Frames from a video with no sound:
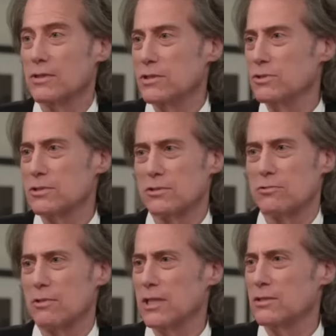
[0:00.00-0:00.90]
Yeah, she was
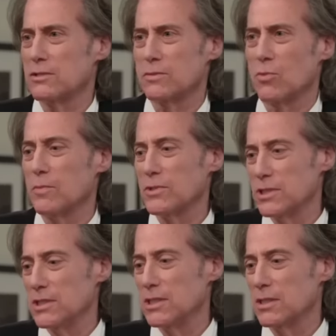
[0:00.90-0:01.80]
great and smart, but
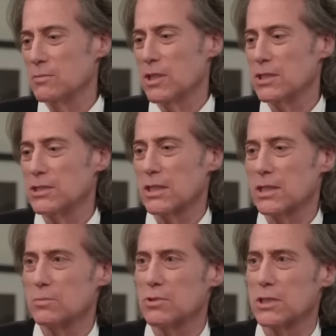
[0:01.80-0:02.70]
she needed the money. She had a
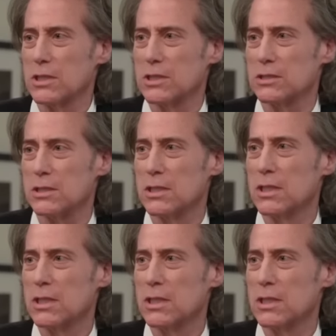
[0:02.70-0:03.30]
couple of kids.